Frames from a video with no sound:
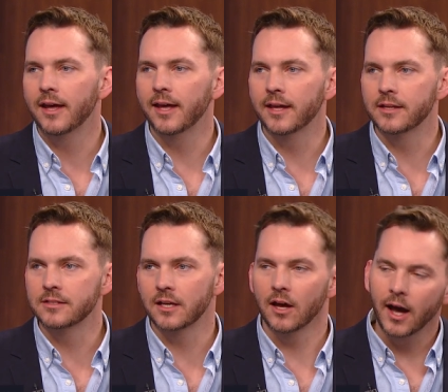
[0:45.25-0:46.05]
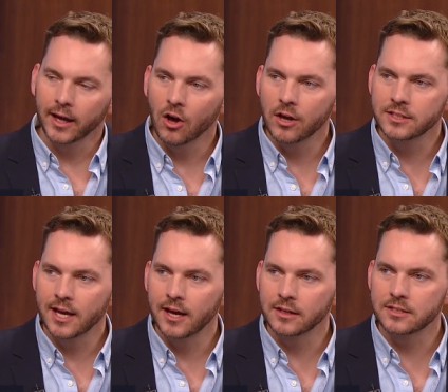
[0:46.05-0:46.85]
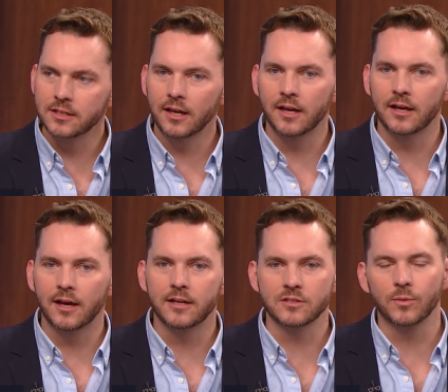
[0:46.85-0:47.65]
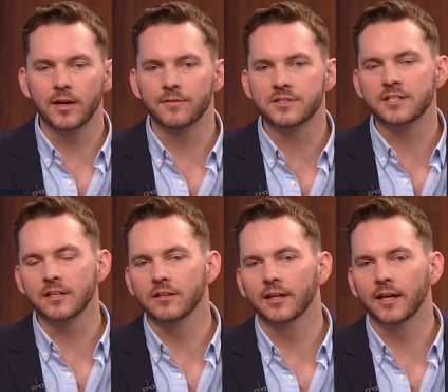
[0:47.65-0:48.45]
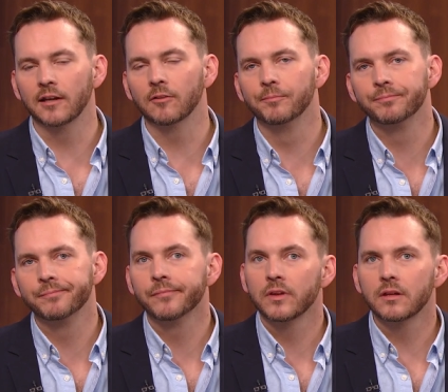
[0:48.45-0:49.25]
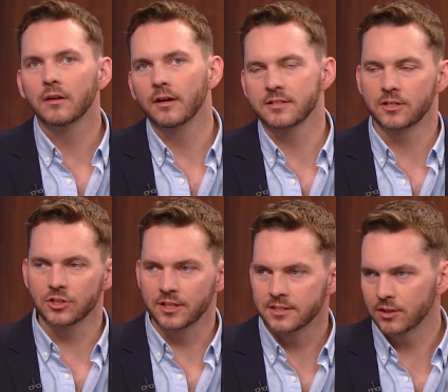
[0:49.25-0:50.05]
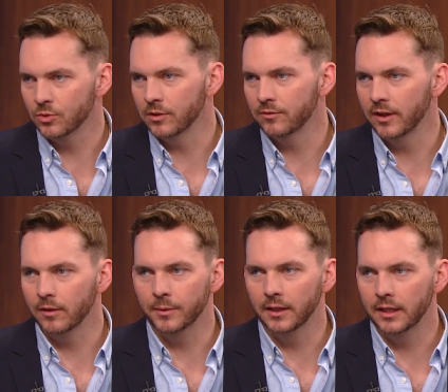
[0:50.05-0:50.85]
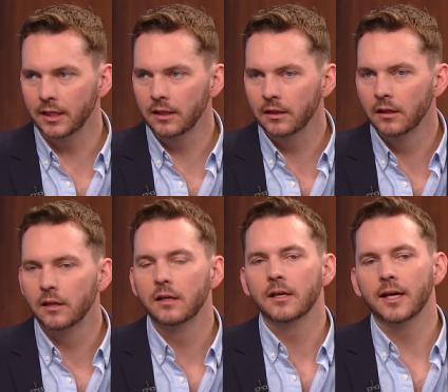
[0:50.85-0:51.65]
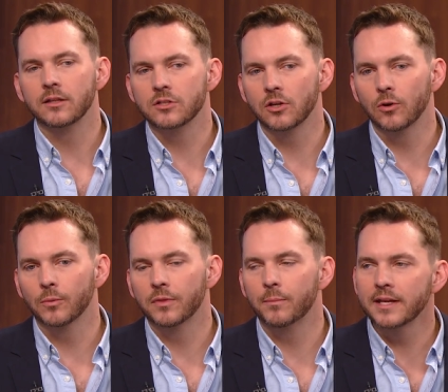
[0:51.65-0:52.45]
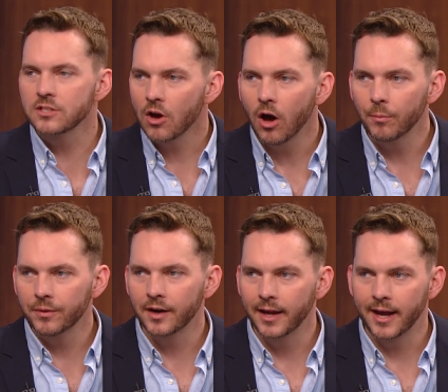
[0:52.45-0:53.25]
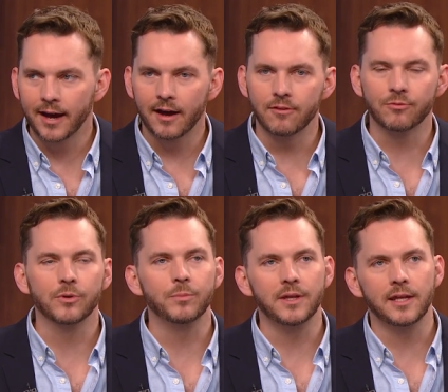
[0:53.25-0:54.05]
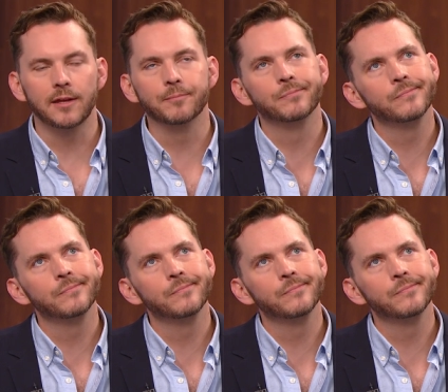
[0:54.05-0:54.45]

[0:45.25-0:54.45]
and uh, eye contact uh, as a way of signaling essentially sexual availability. And so the best comp that I have would be,